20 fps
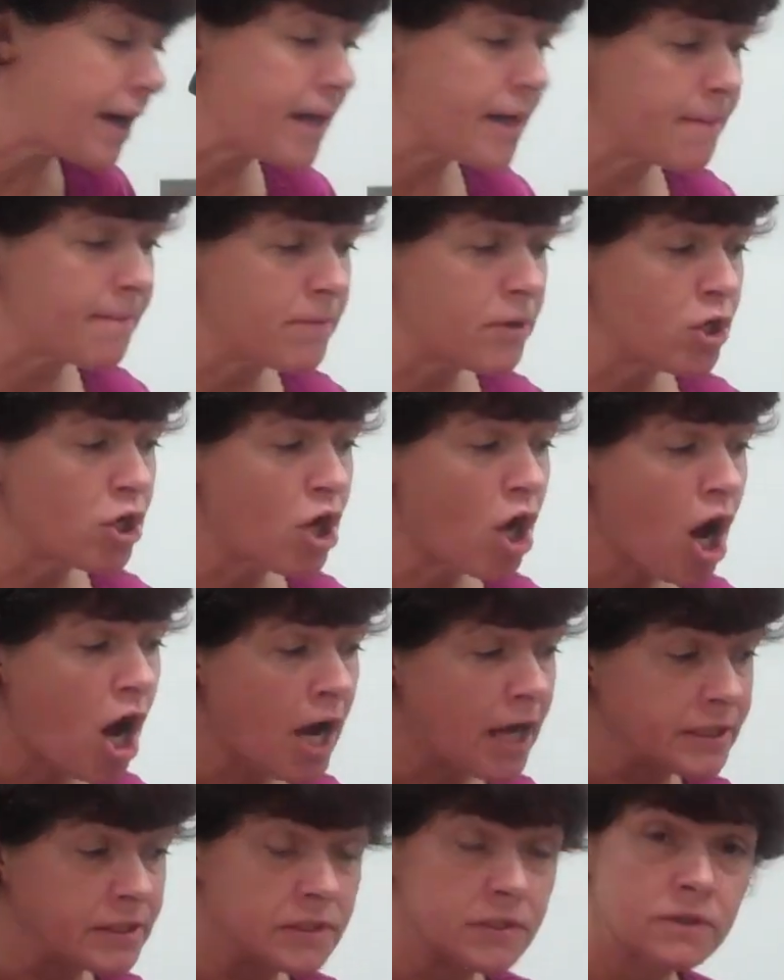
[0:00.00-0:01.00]
am
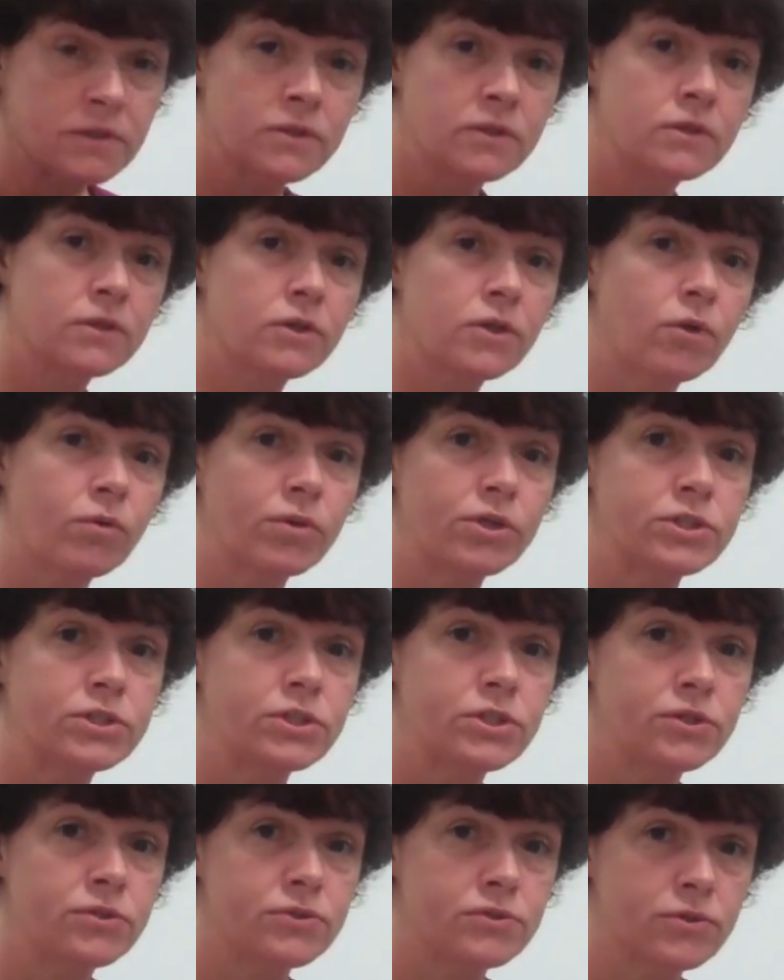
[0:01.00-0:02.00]
not going
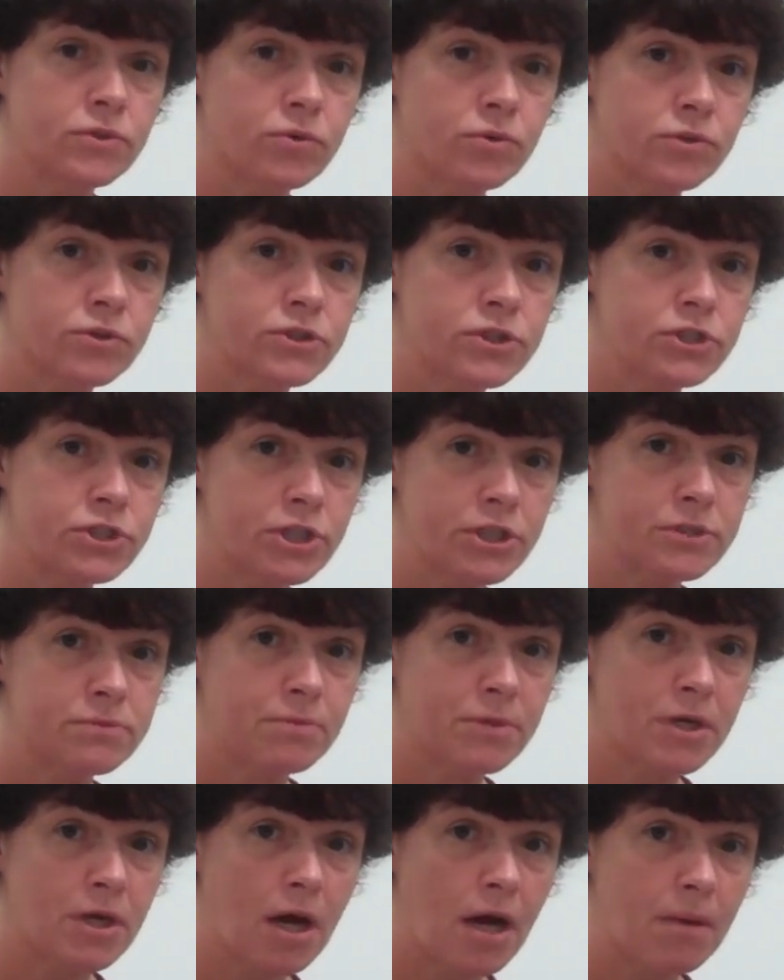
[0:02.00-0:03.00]
to use the coarse
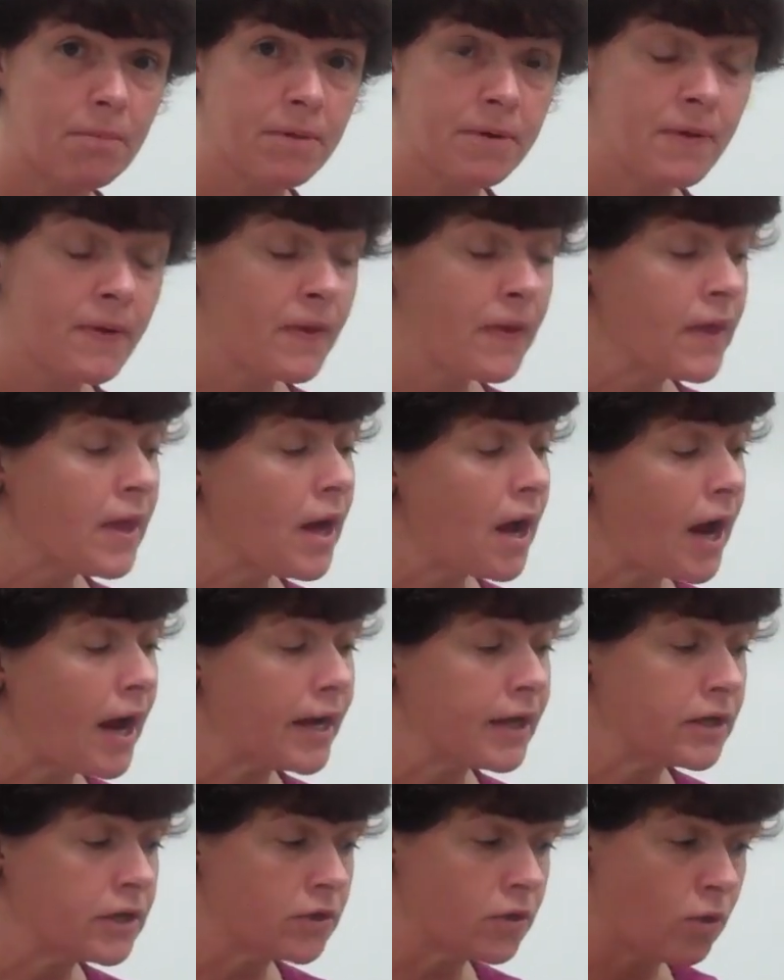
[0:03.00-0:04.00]
adjustment knob.
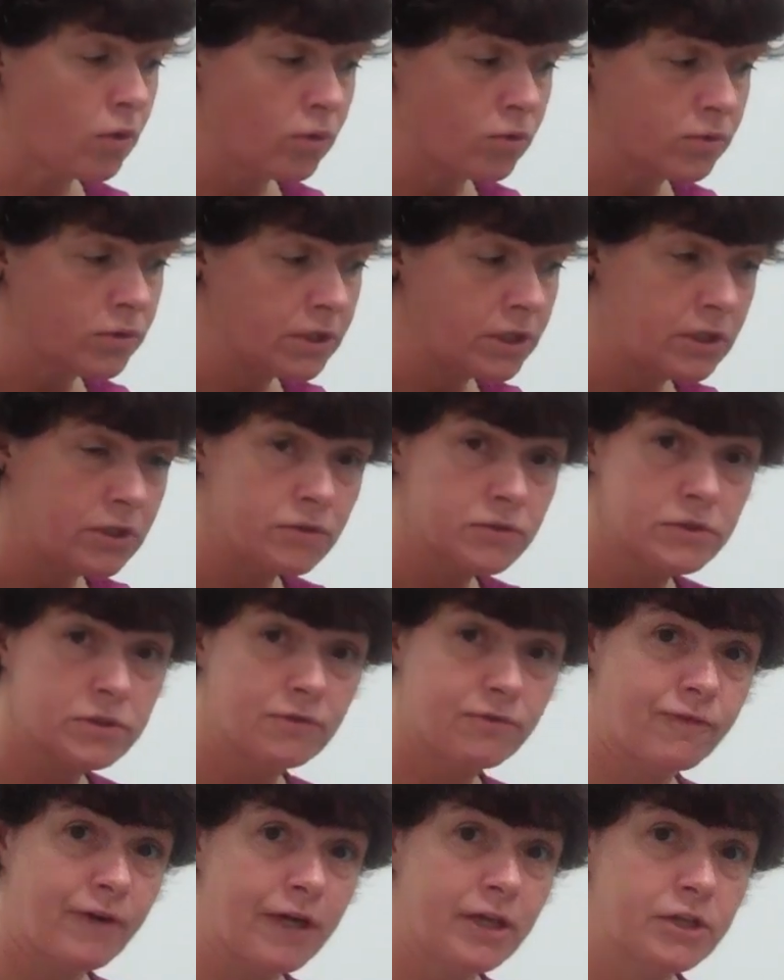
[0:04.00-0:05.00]
I can only use
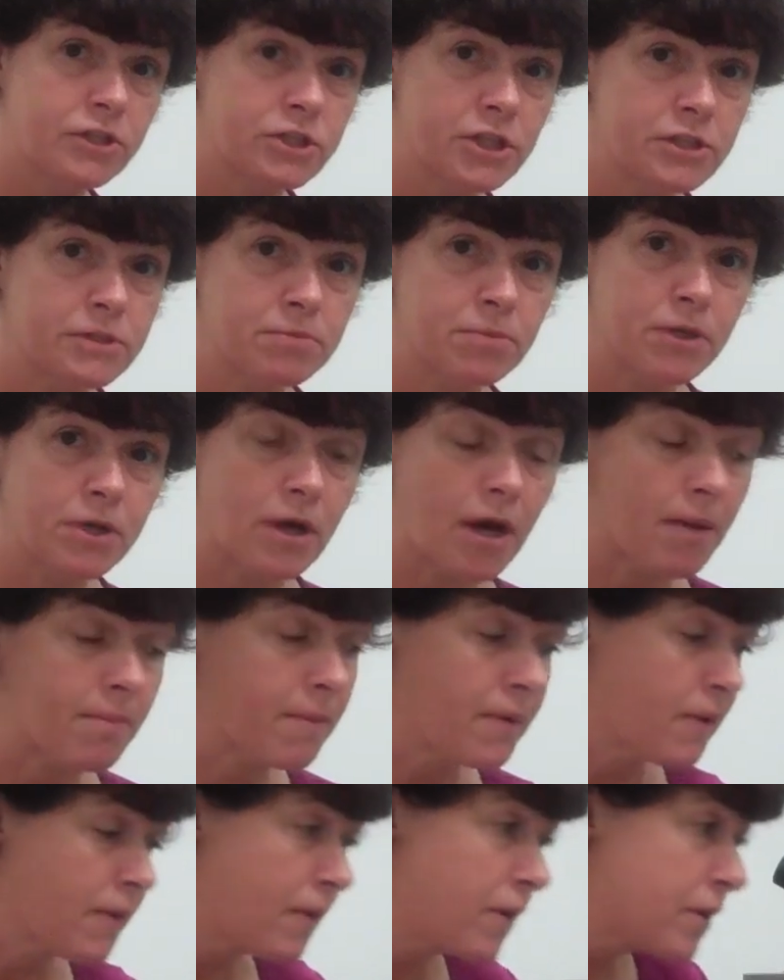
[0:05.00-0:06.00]
the fine adjustment knob.
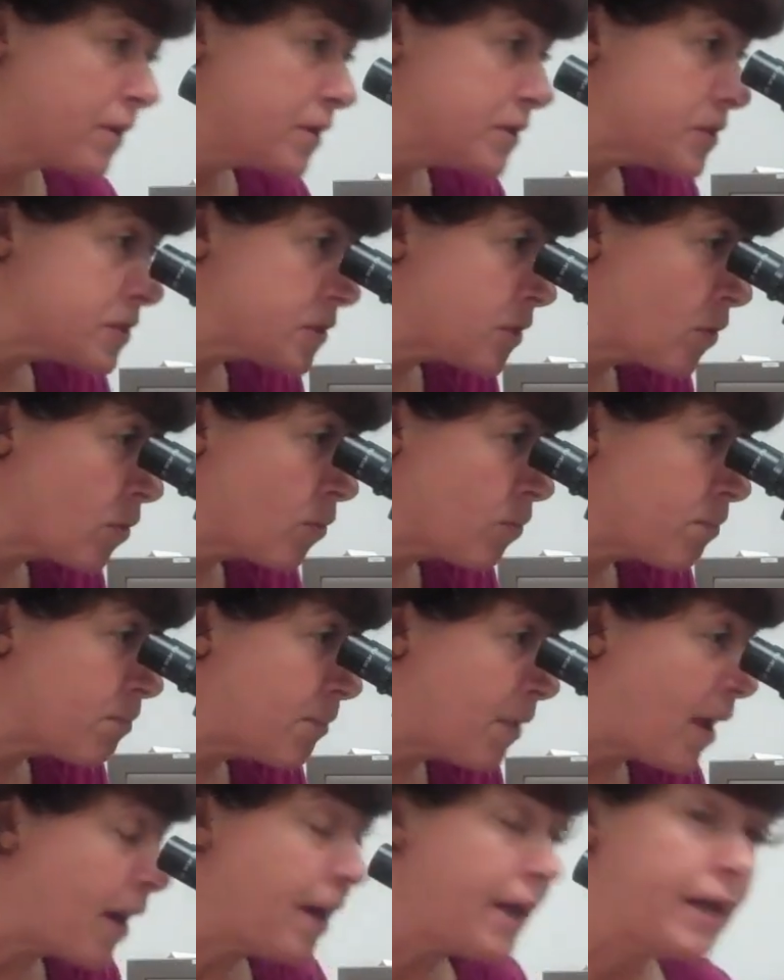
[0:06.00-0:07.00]
So
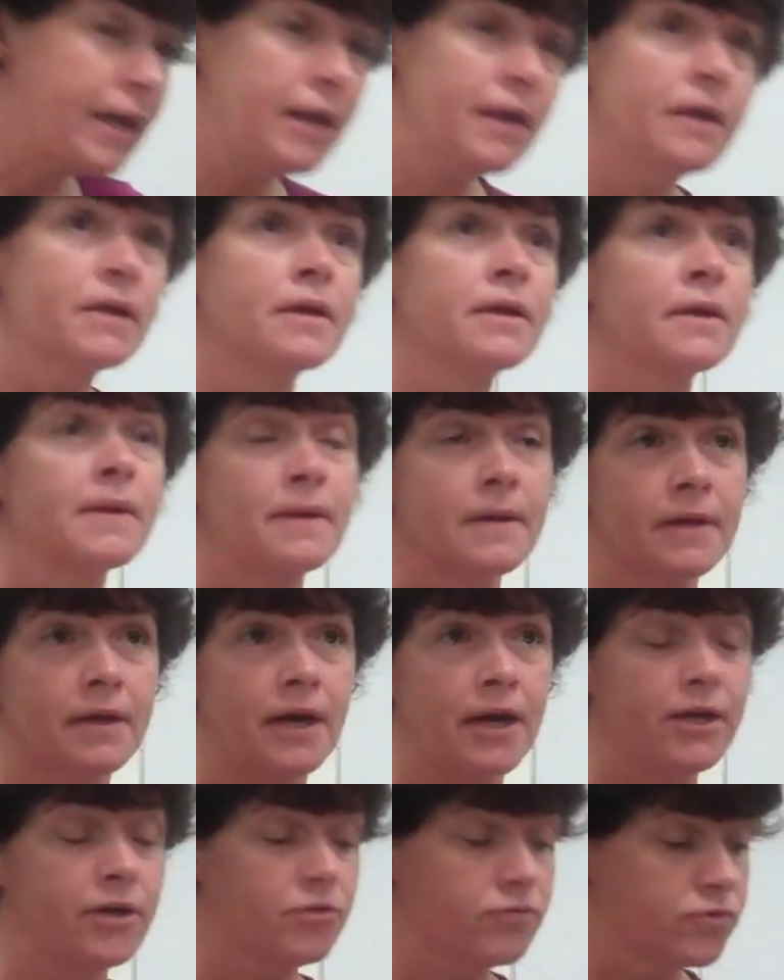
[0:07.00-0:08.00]
my
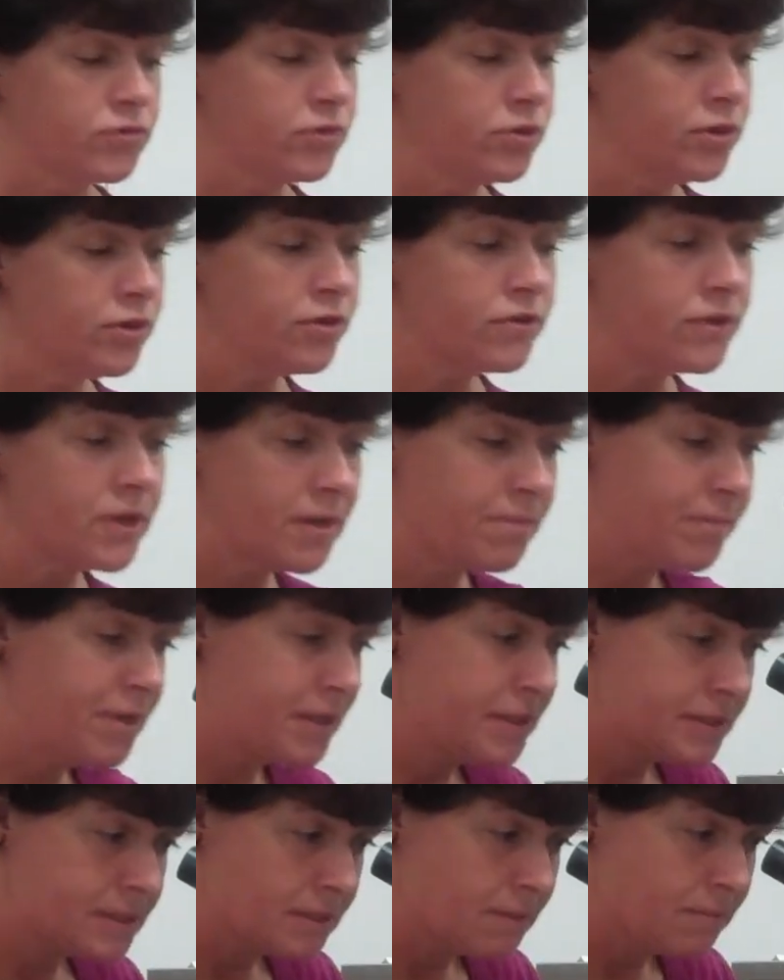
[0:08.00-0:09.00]
kind of rule of thumb
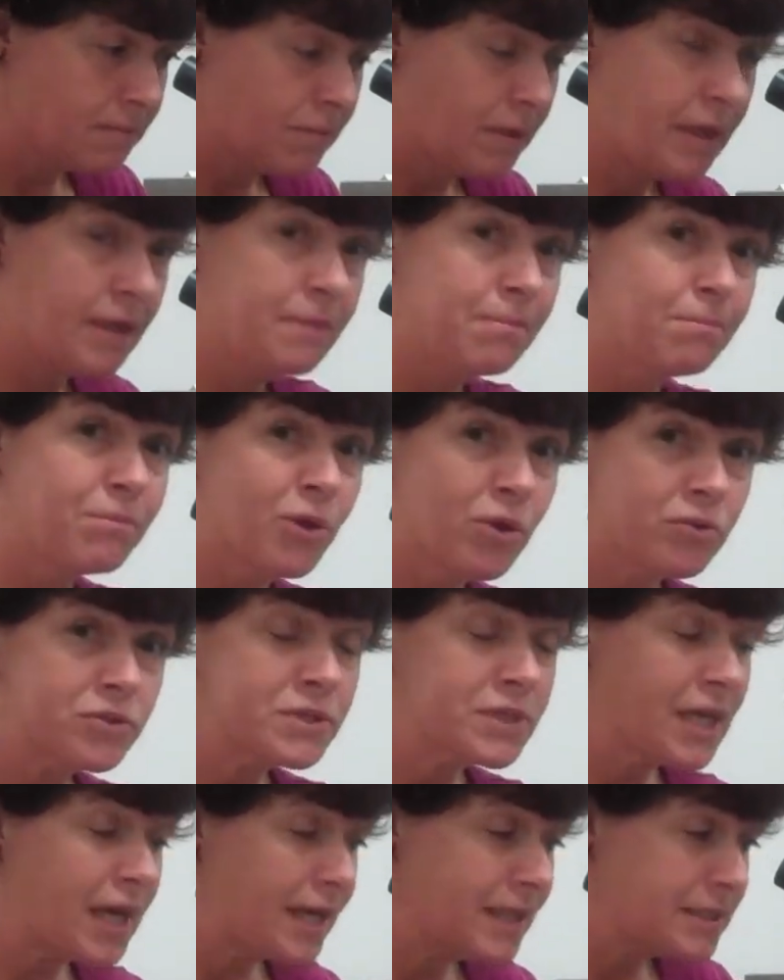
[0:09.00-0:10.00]
is, in
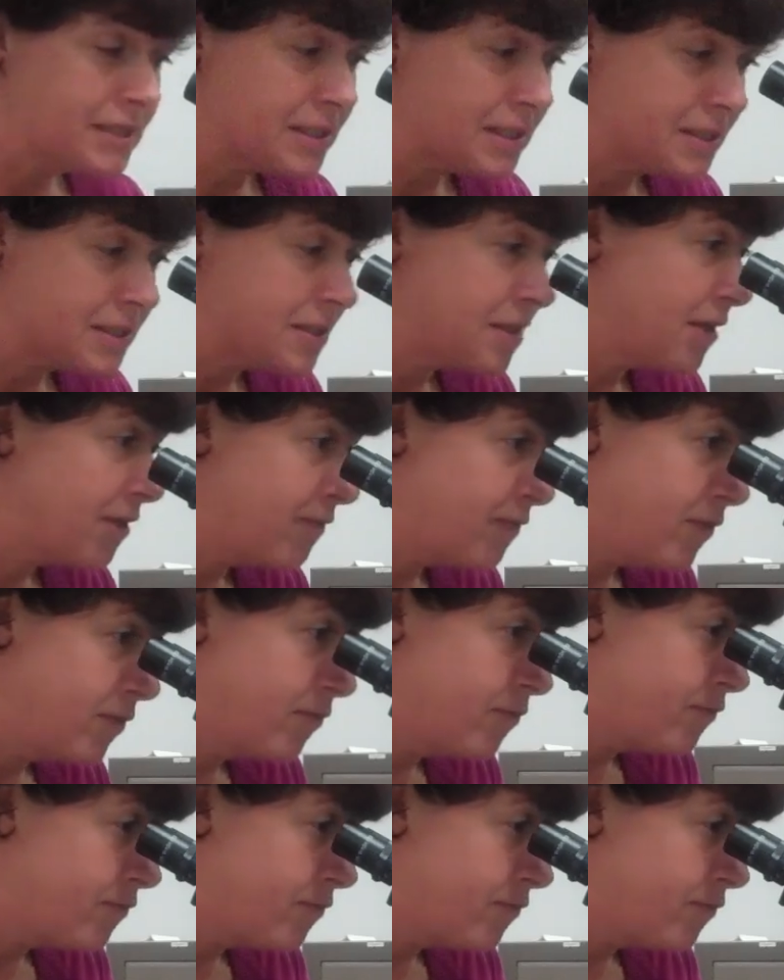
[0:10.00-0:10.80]
most cases, if you